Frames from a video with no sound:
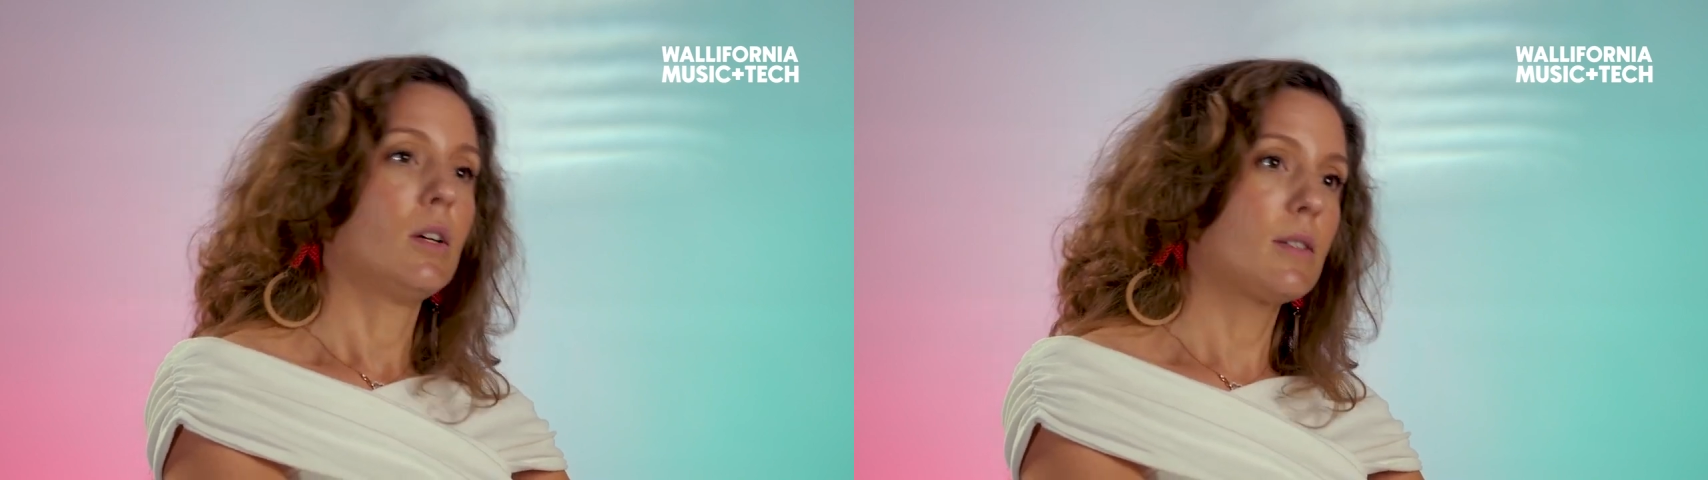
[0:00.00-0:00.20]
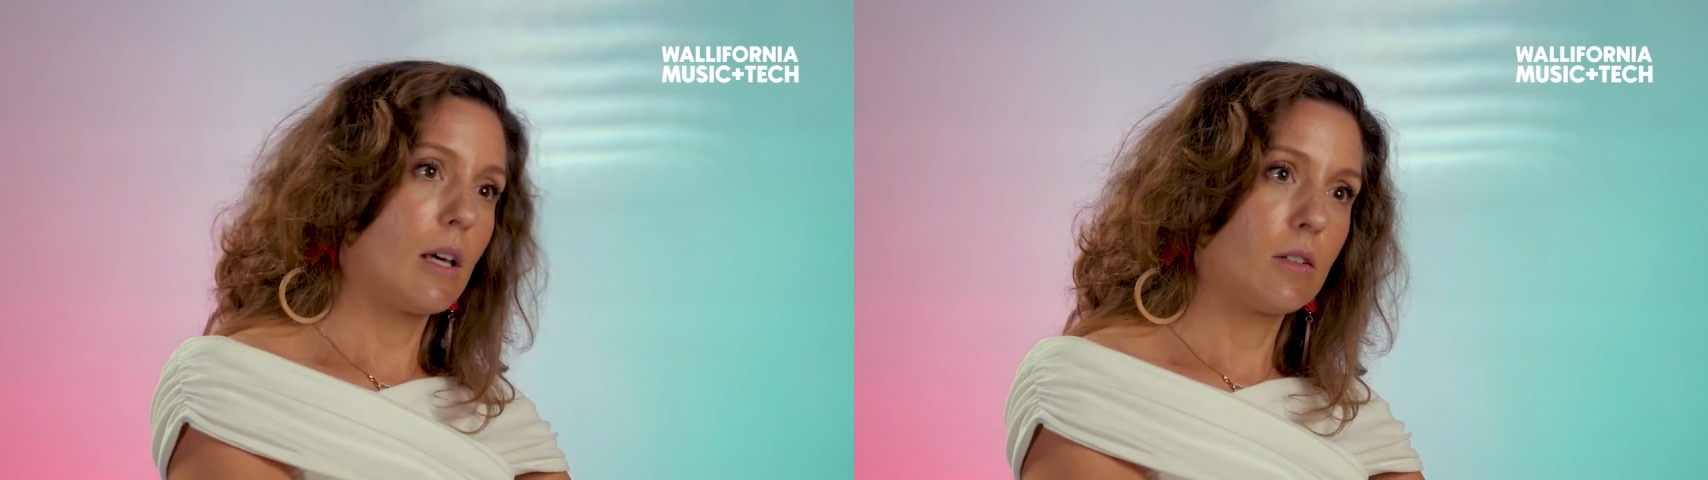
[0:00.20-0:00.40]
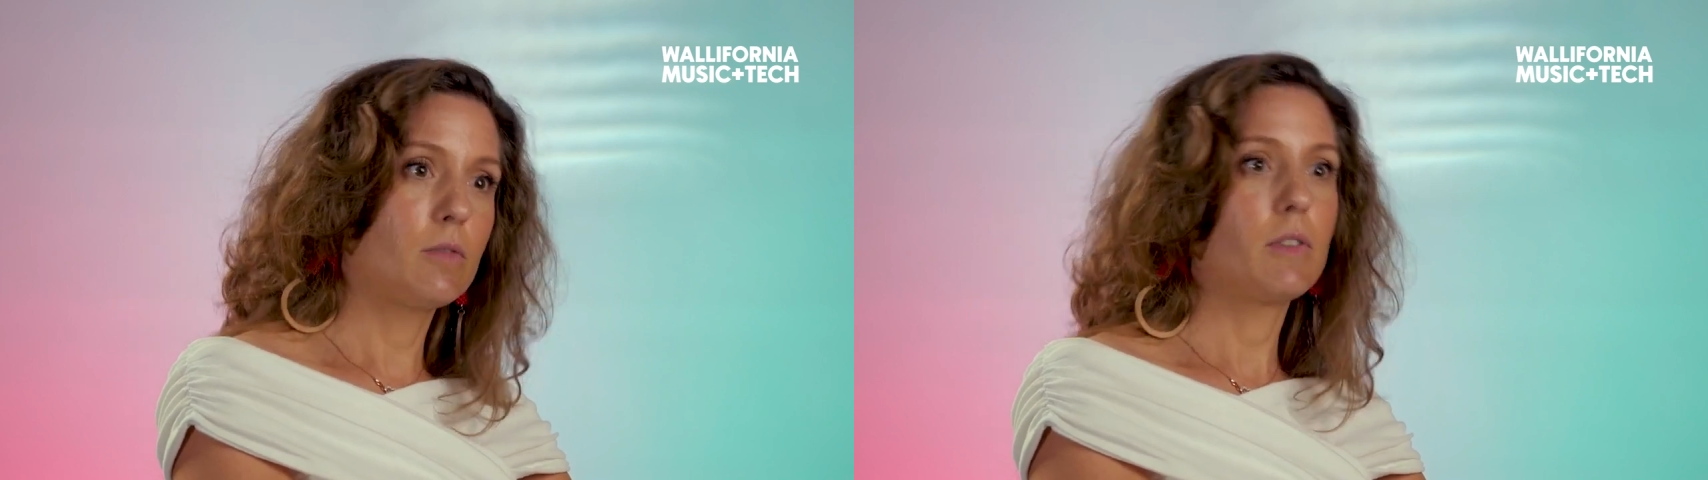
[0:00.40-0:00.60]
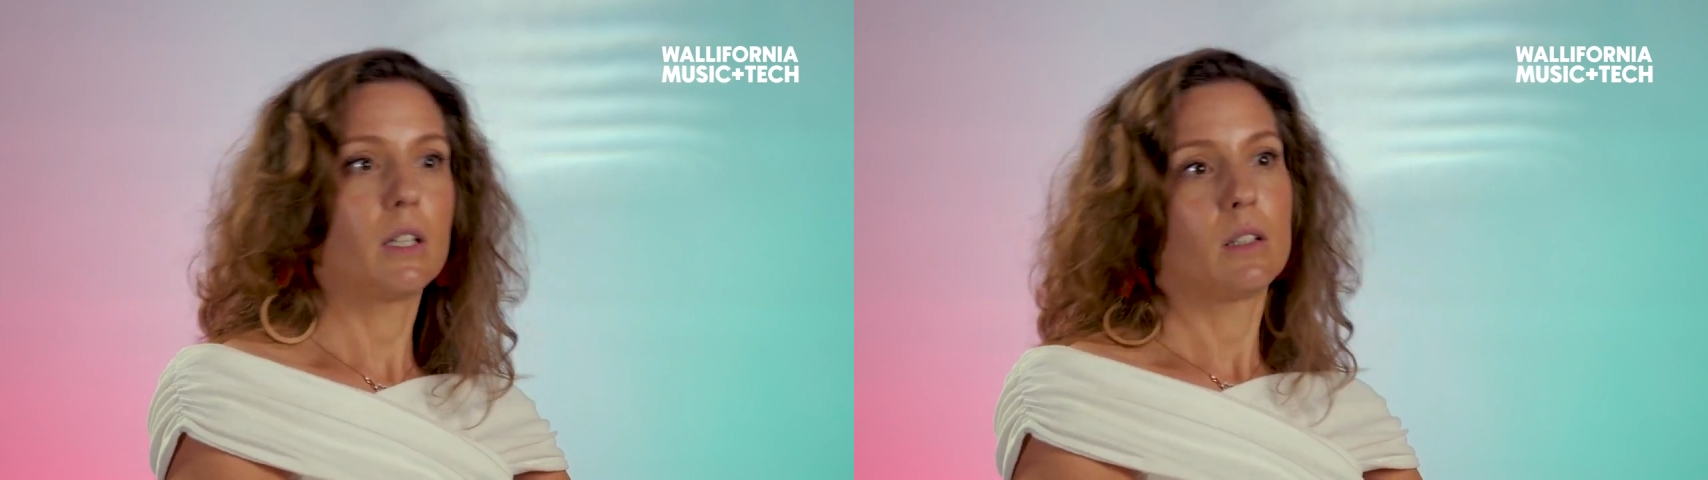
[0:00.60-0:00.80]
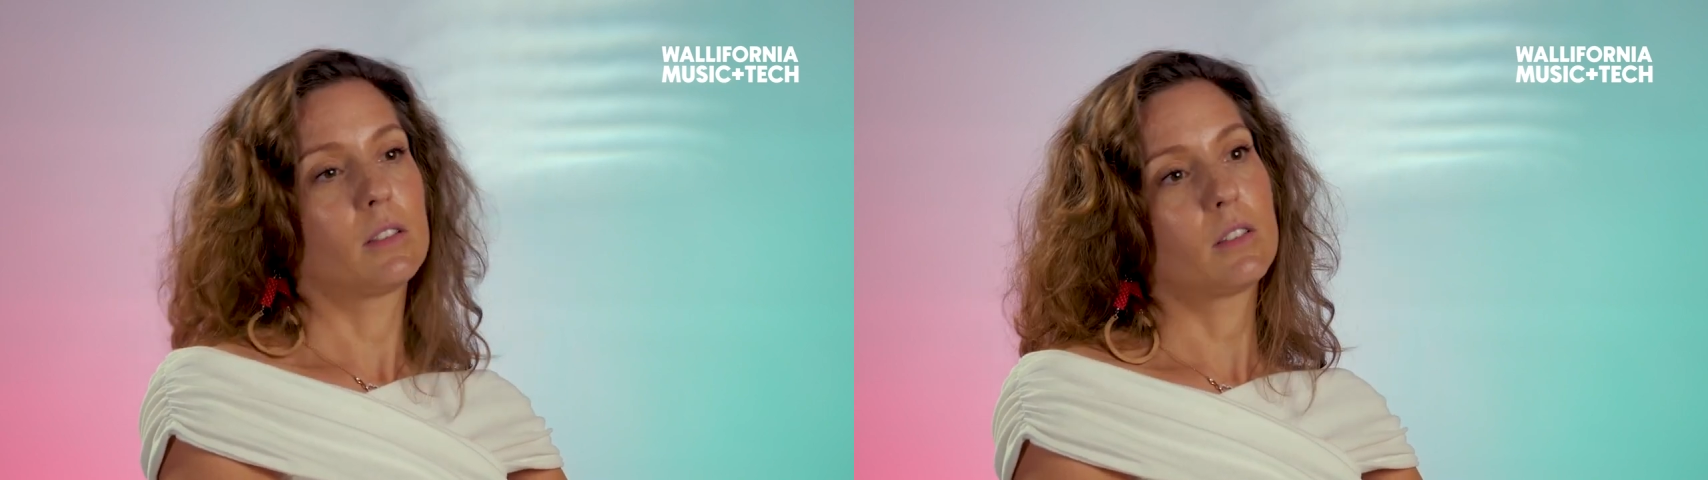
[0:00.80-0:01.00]
sound
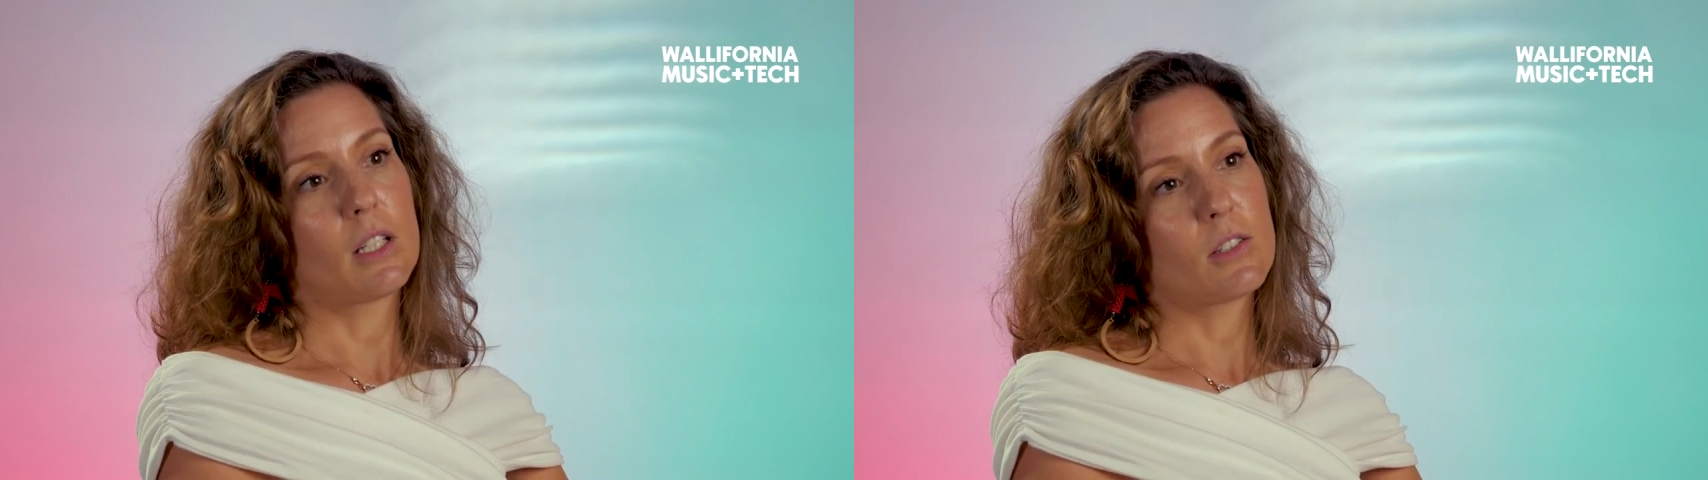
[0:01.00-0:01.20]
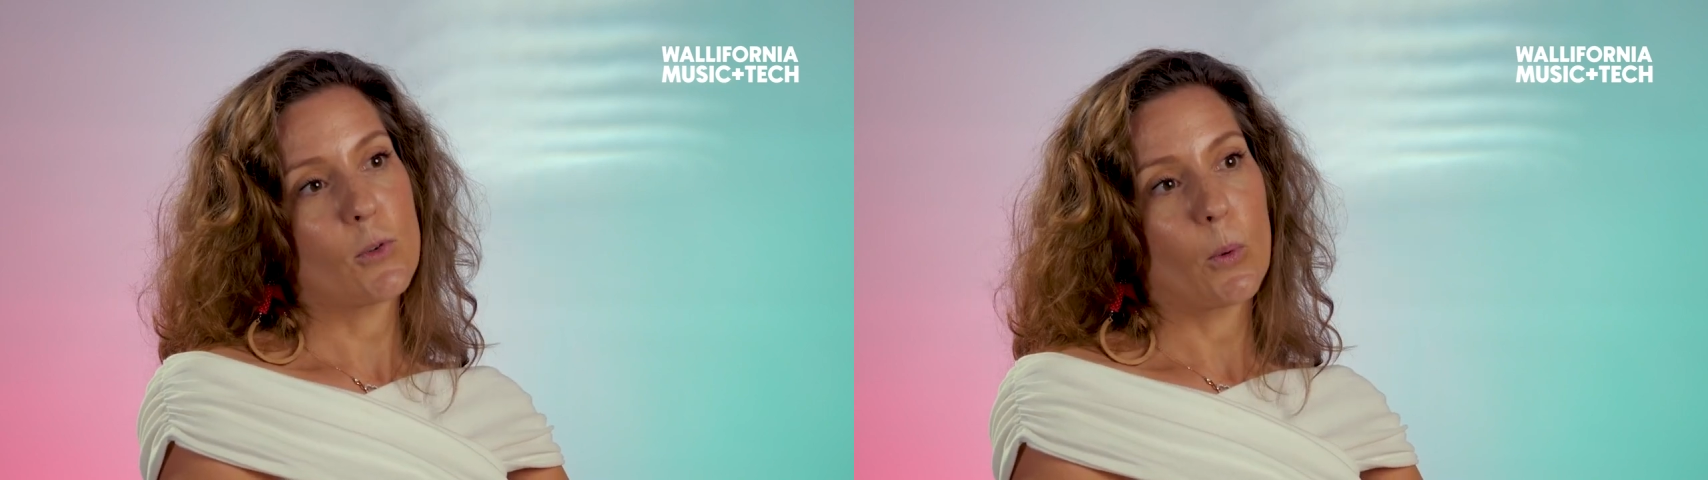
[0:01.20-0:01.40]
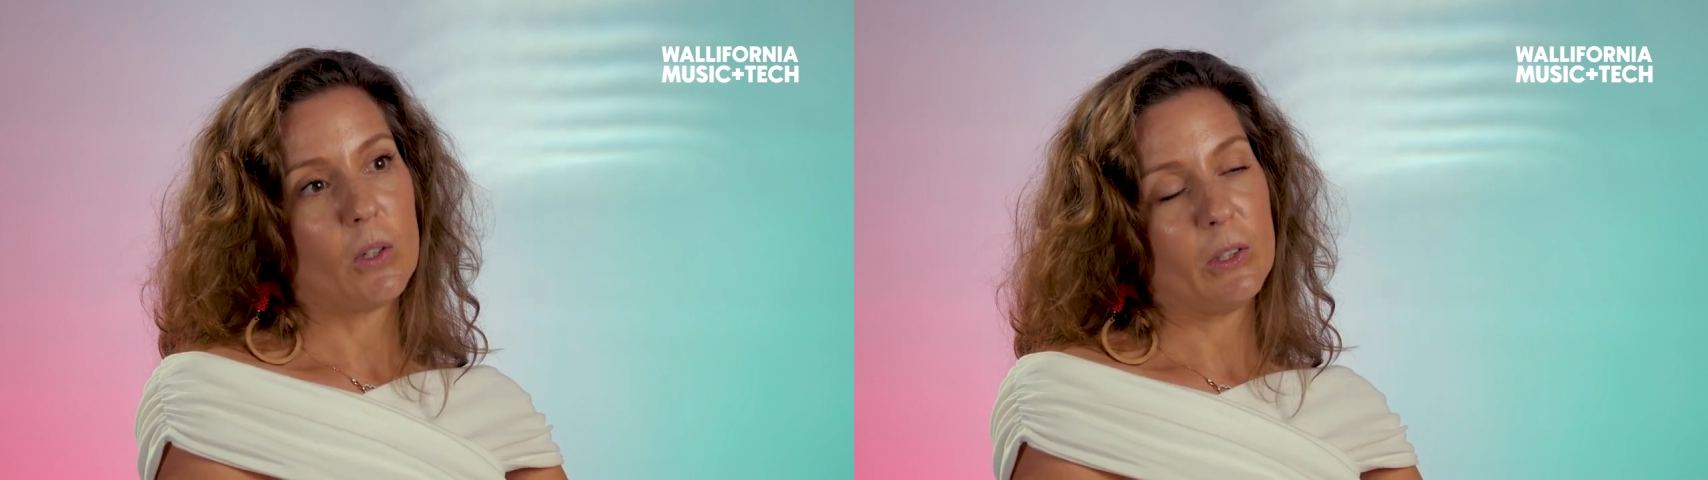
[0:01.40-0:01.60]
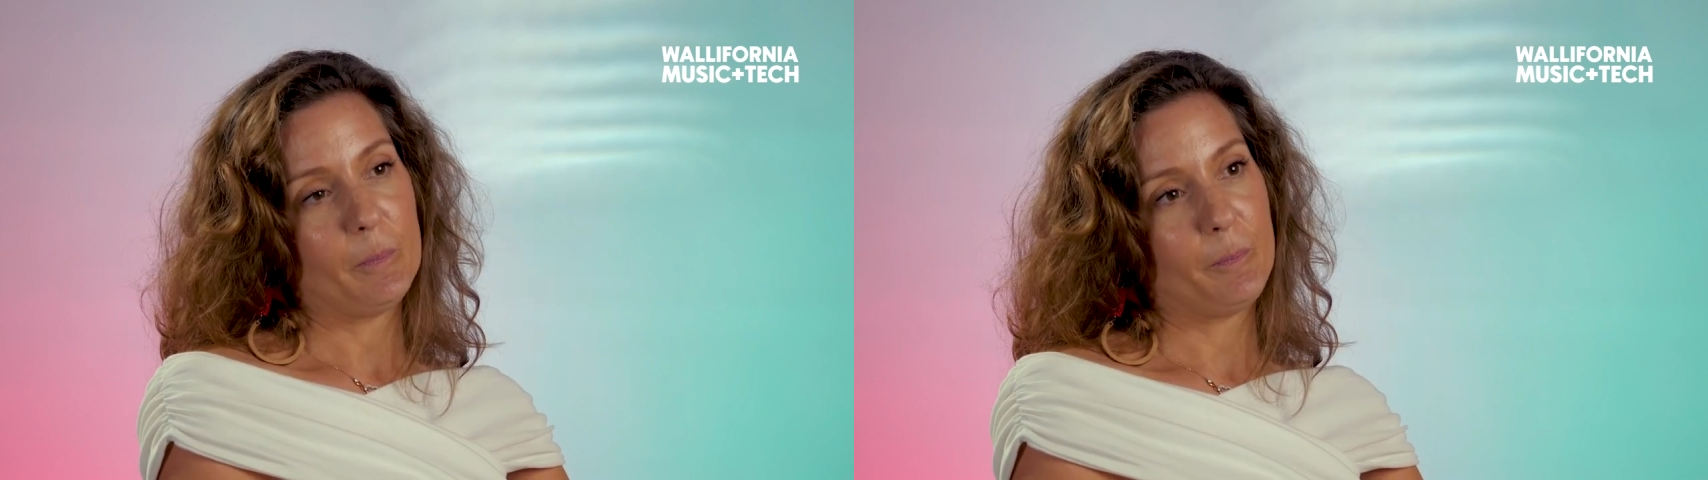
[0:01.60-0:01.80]
effects, and so on.